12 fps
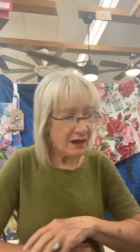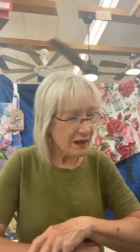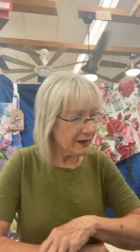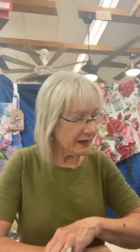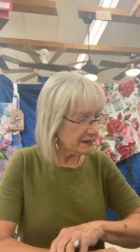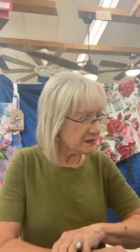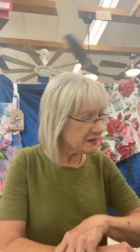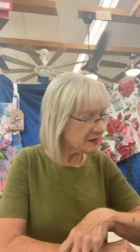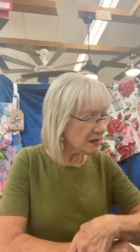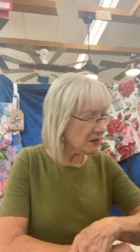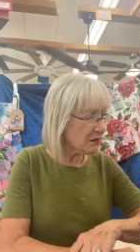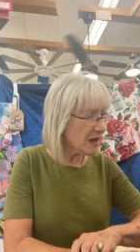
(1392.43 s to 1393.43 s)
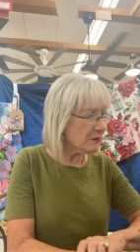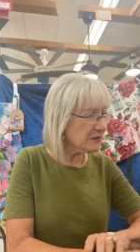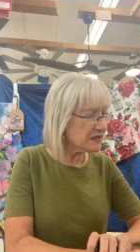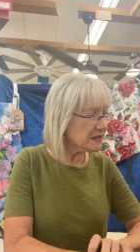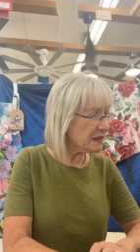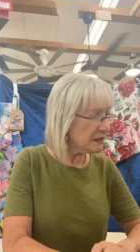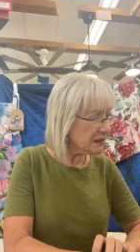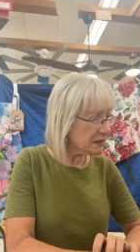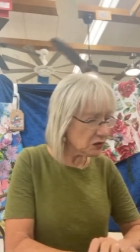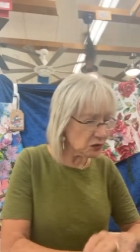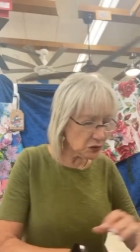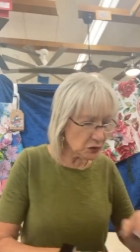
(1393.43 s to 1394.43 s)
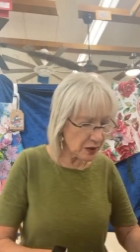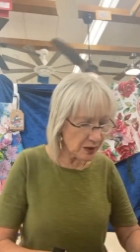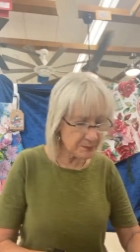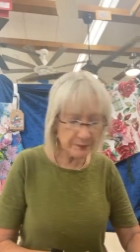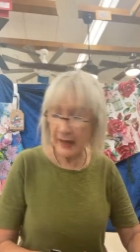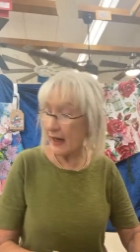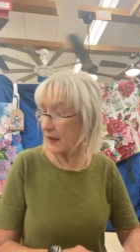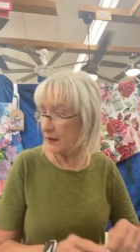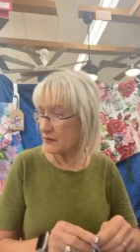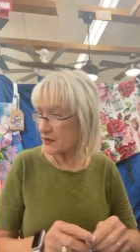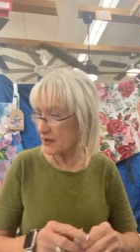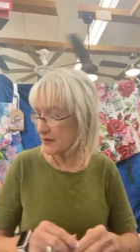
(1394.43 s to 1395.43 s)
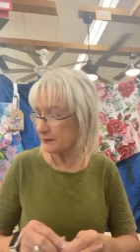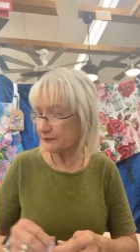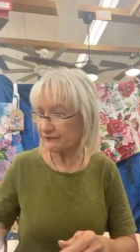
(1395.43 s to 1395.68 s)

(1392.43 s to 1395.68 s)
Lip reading: All right. So I was telling you about